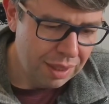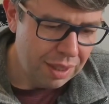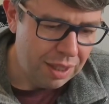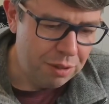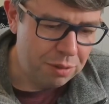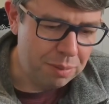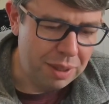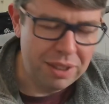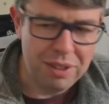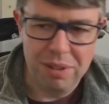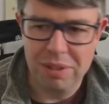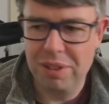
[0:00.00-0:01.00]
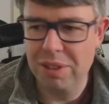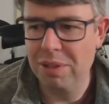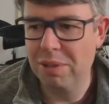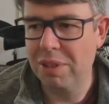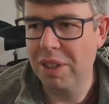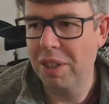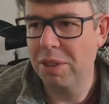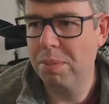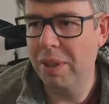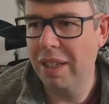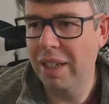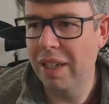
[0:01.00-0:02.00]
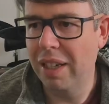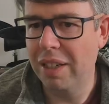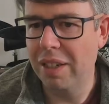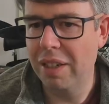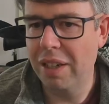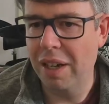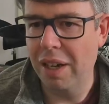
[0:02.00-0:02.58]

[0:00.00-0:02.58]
information on to NeuralDSP and